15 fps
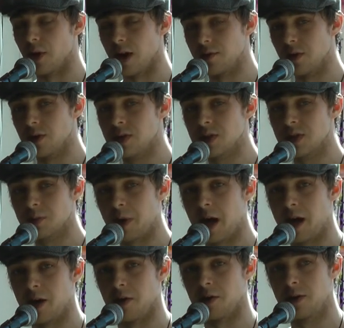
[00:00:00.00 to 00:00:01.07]
forever
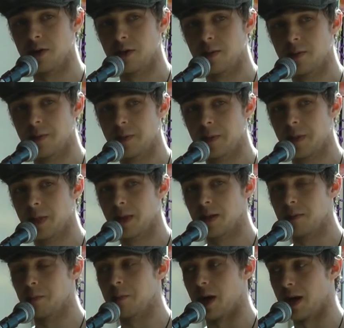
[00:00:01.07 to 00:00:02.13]
inspired
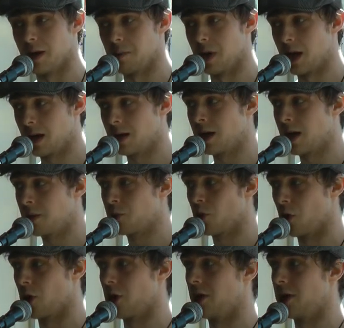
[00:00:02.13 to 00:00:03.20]
by a man named